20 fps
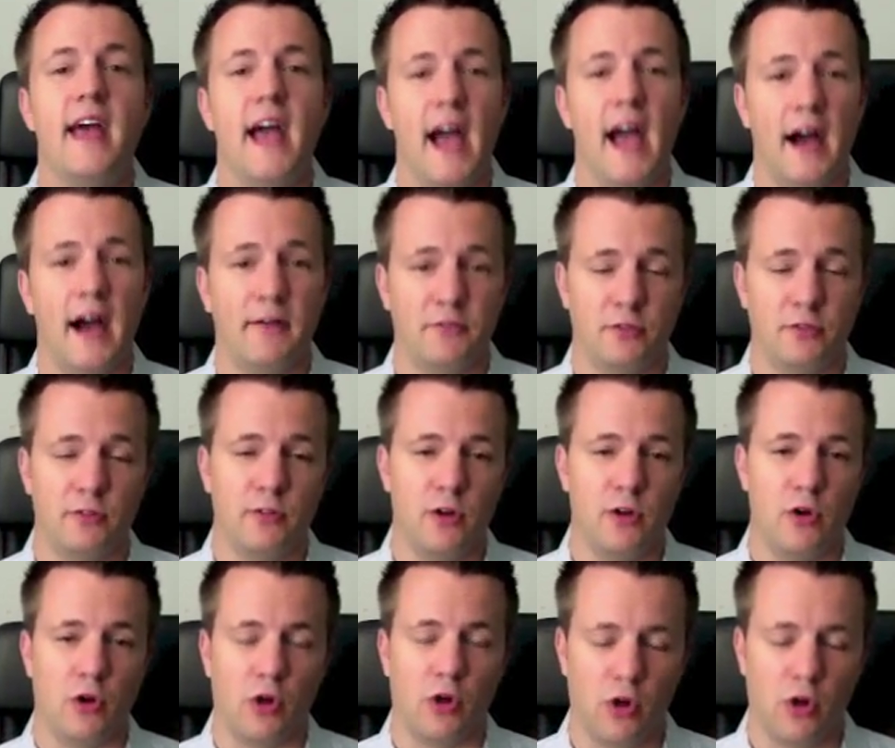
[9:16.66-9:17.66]
after the
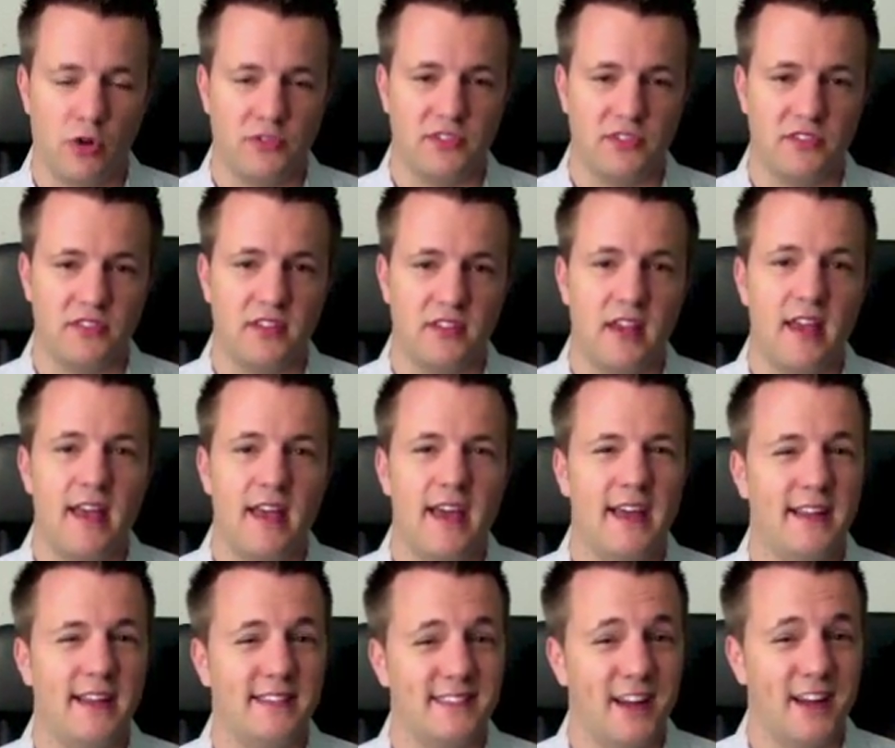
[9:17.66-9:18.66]
loan closes.
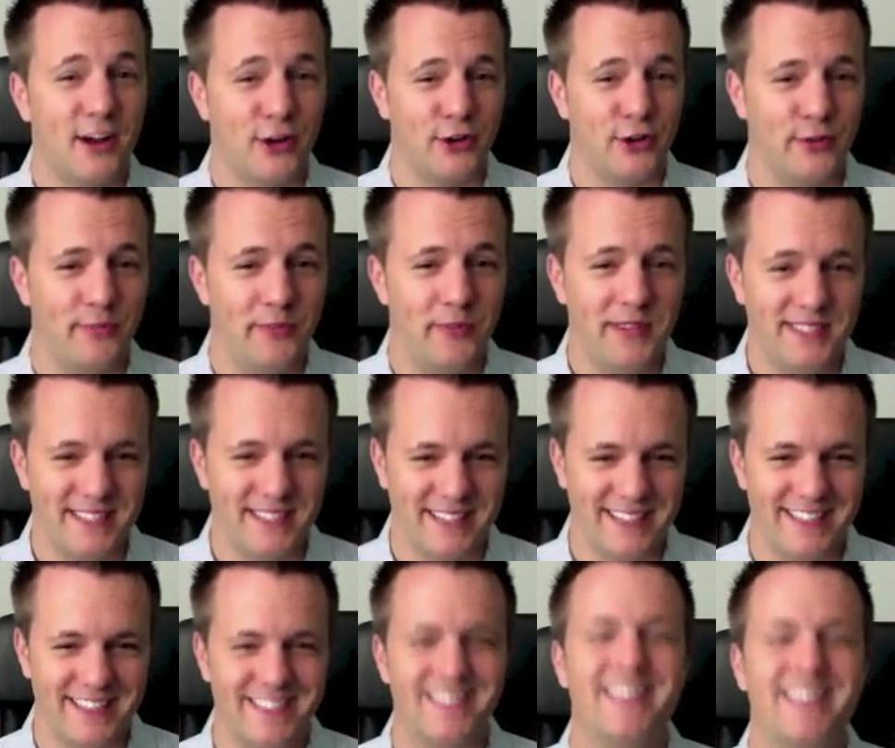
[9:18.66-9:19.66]
And it's not good
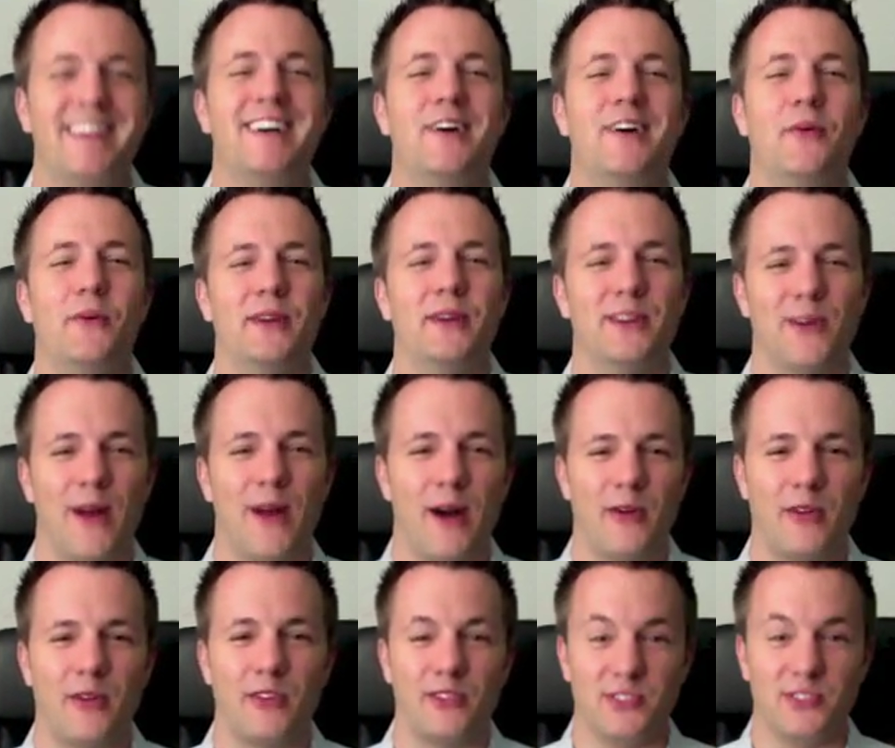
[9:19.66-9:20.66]
business when you're
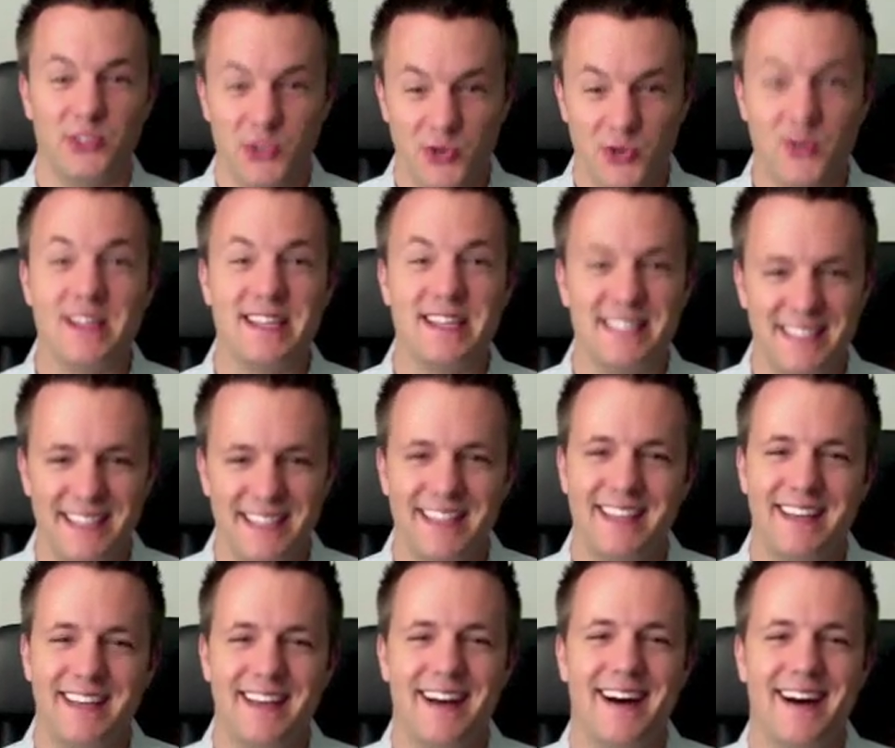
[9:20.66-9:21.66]
out on the street
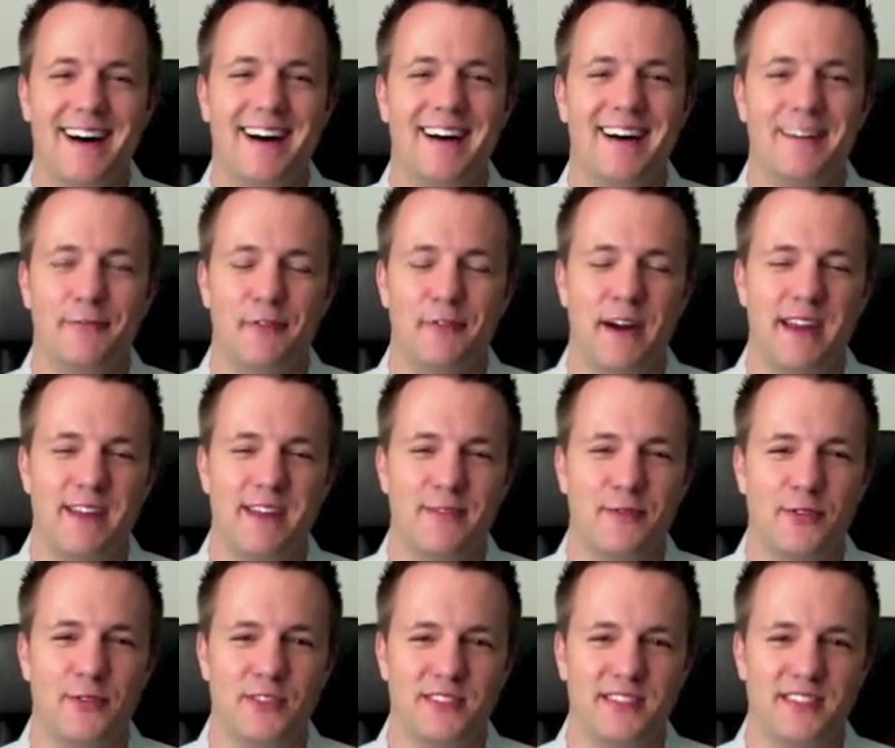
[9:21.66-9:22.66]
fighting
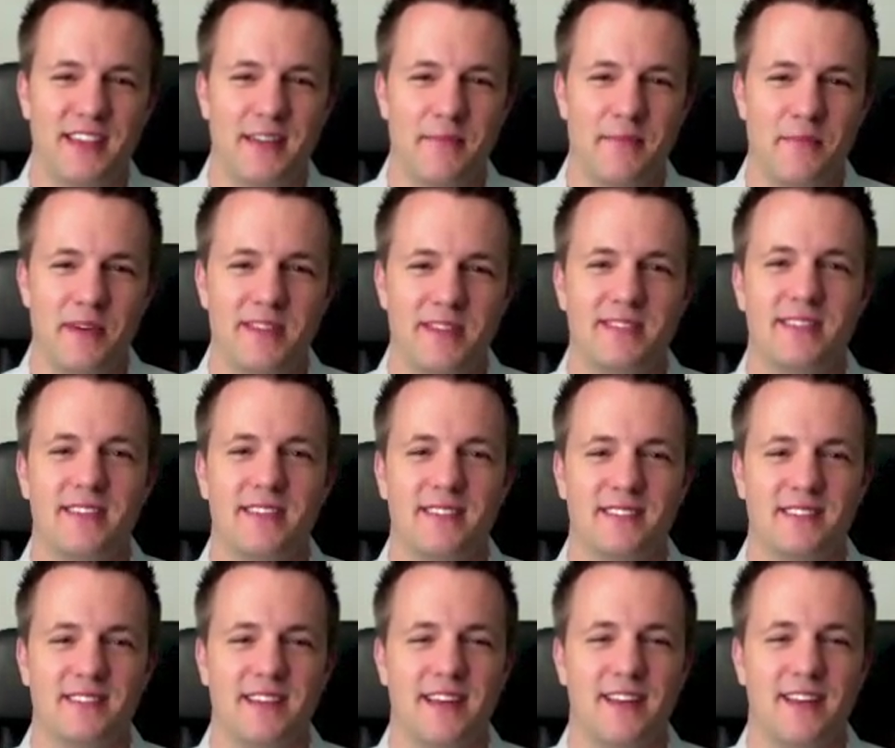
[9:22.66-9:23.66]
for the same
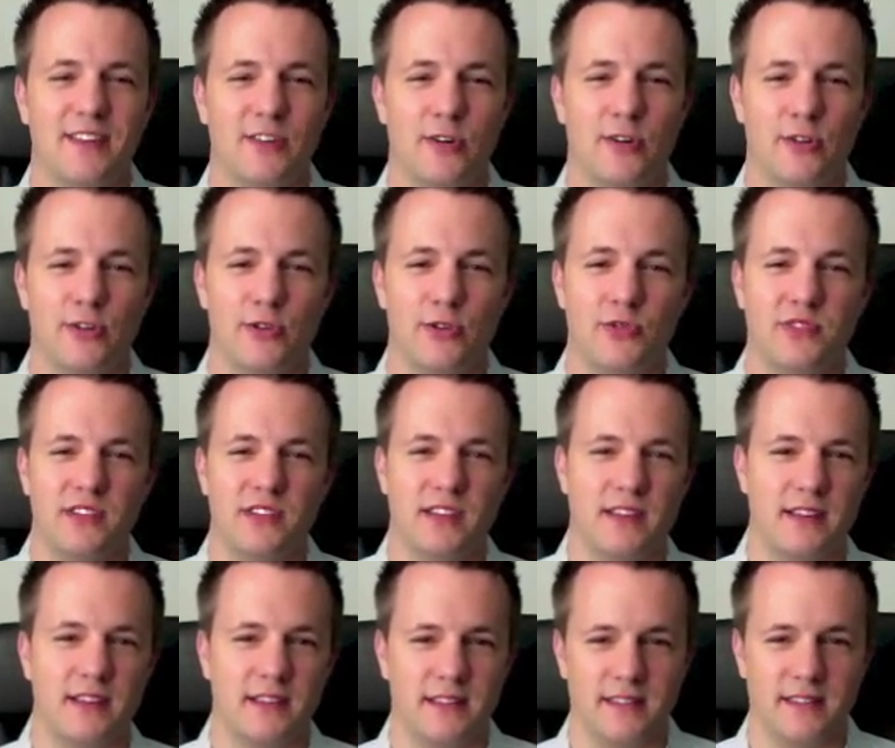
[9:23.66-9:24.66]
business and you're
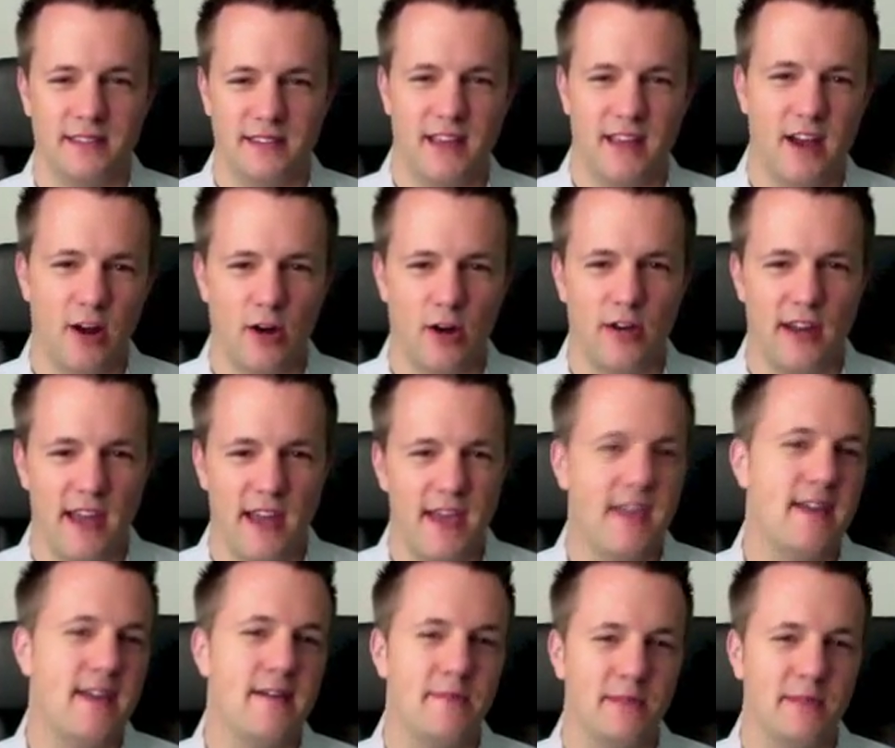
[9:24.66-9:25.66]
using their
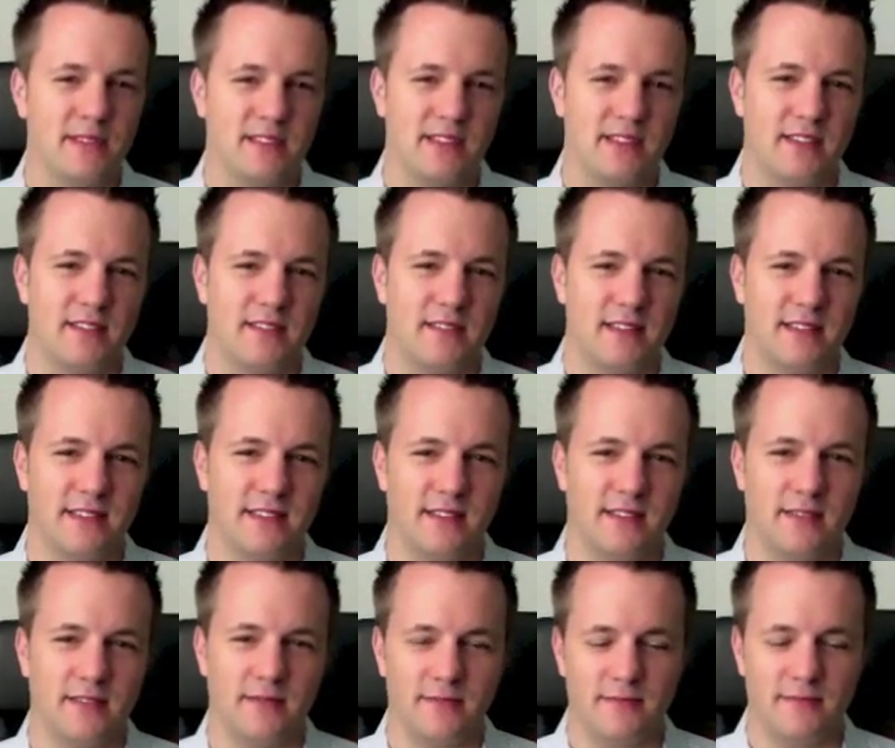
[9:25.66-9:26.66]
name as
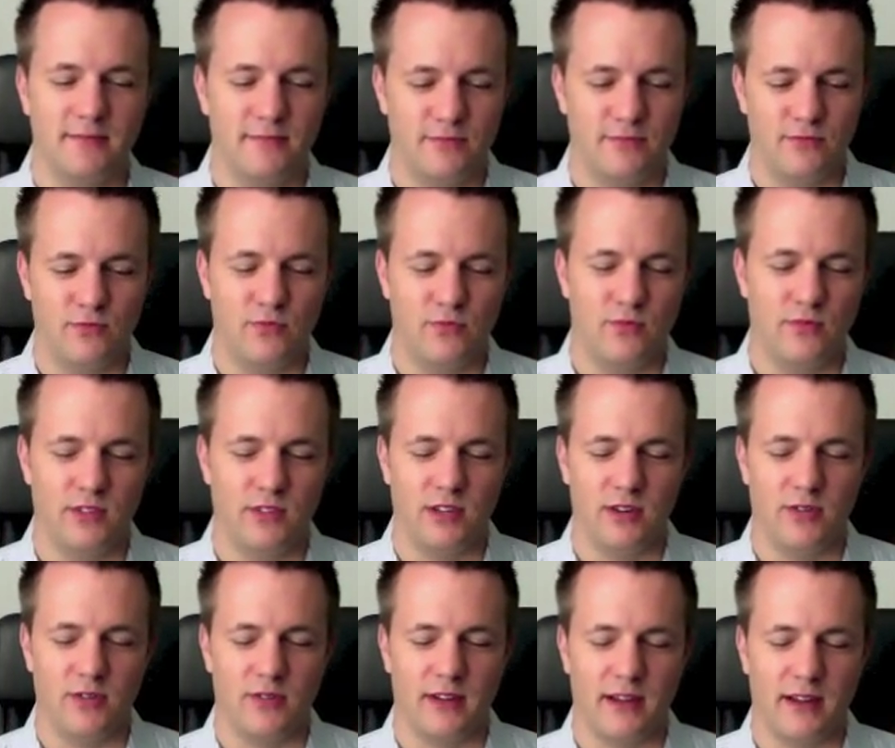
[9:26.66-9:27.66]
a
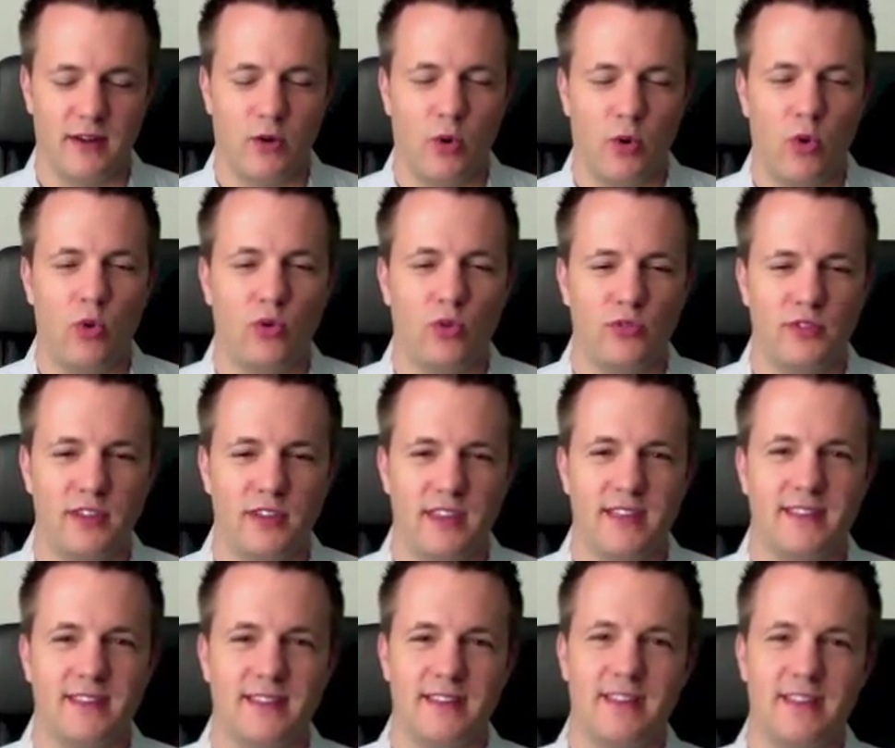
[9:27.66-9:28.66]
kind of hold to
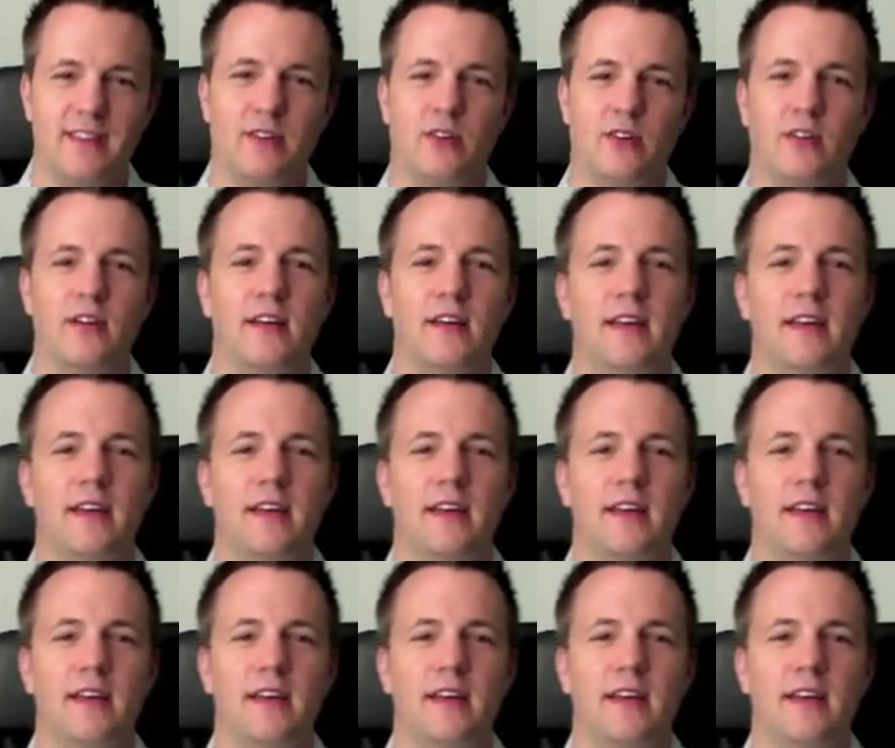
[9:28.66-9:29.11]
get the deal.